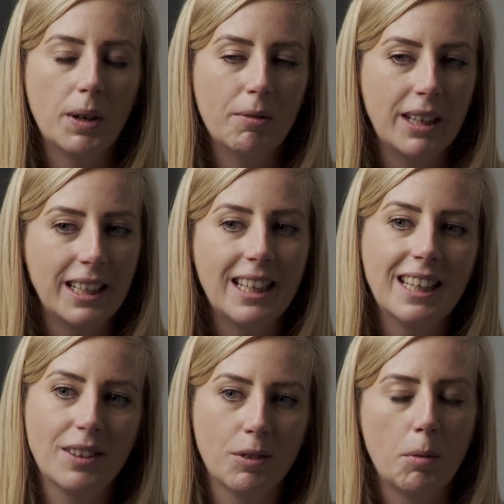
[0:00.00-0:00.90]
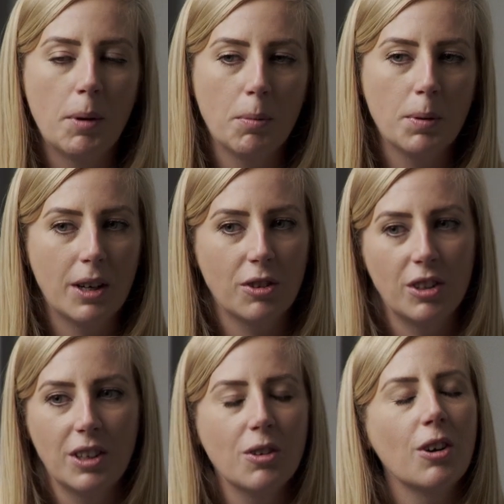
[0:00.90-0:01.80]
we're really keen that remote
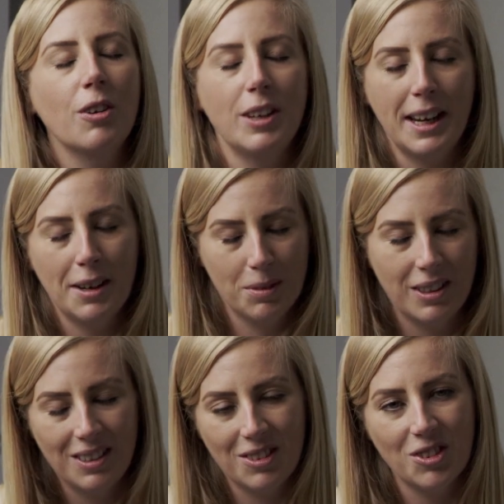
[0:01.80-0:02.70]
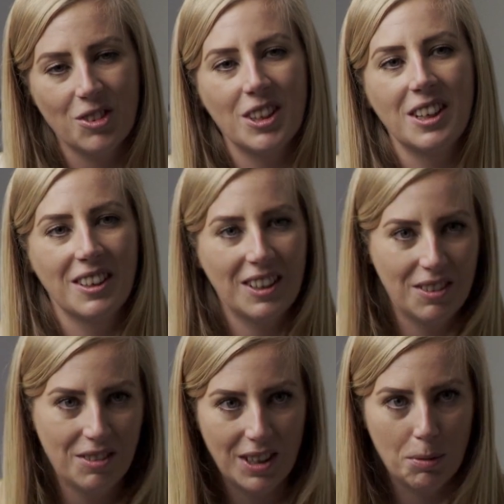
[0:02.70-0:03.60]
production, it not only helps the industry and
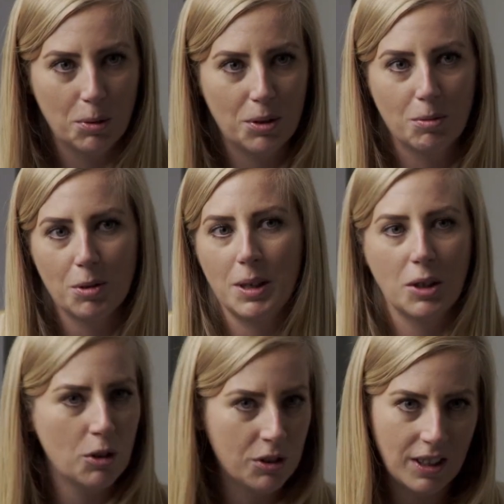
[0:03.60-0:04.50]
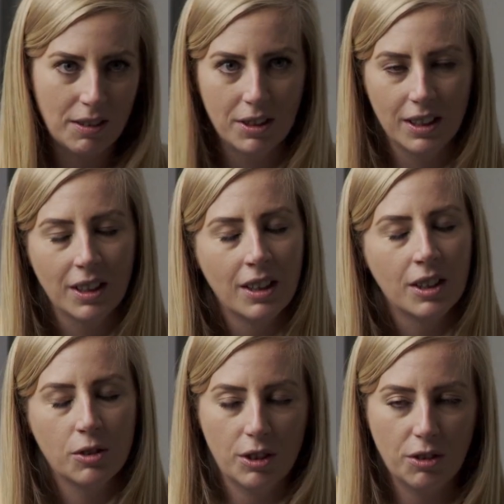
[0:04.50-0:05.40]
kind of enables them to meet cost saving
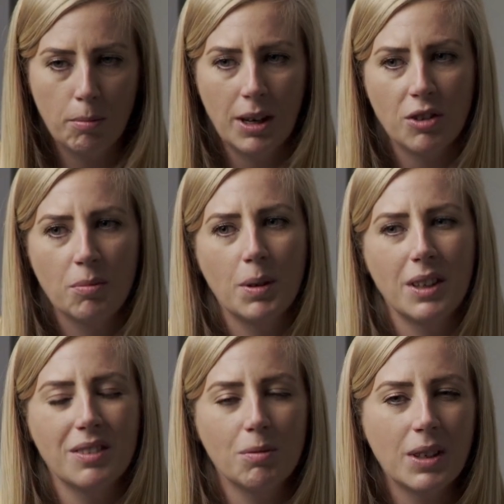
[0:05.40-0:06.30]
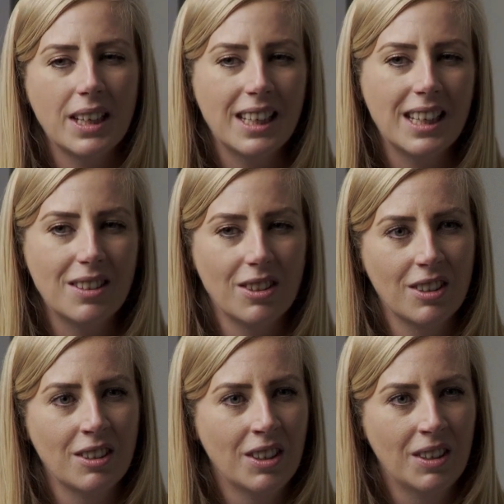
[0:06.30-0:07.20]
transformation, but it's really key
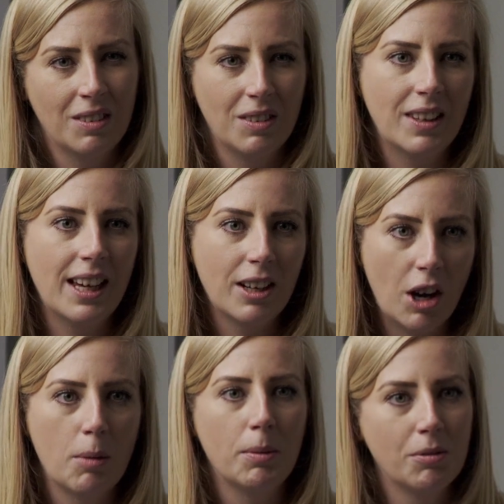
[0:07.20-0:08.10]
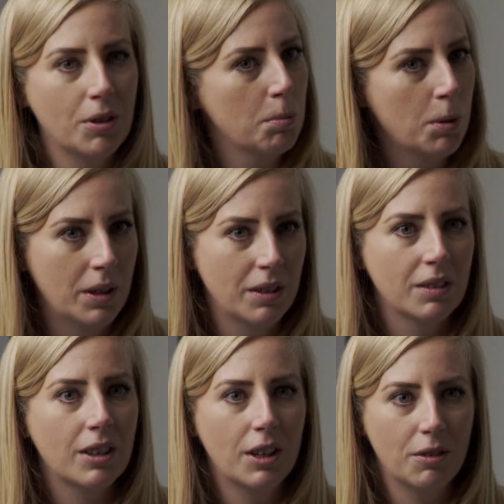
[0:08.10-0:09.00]
to their carbon
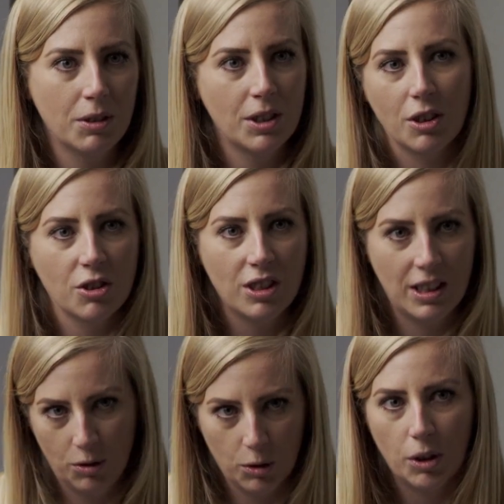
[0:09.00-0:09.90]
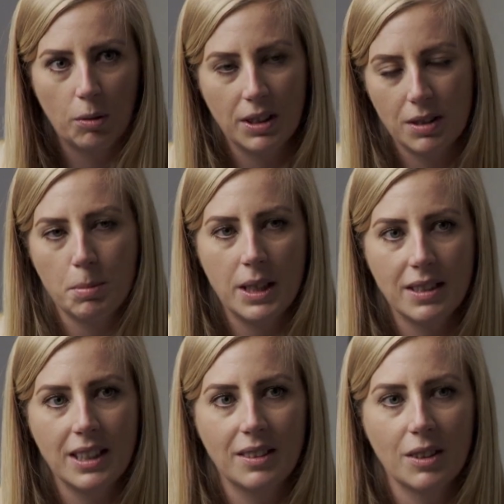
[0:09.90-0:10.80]
footprint kind of reduction and also into
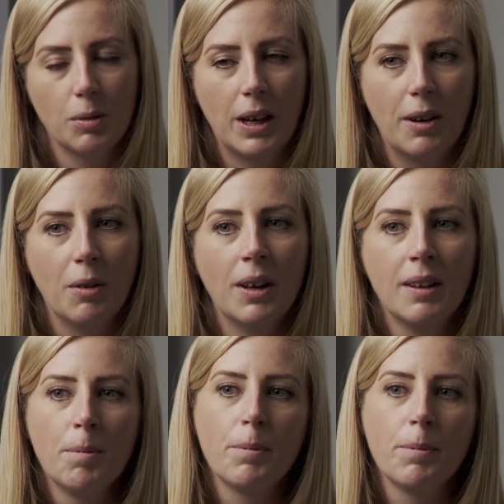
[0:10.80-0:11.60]
BT's as well.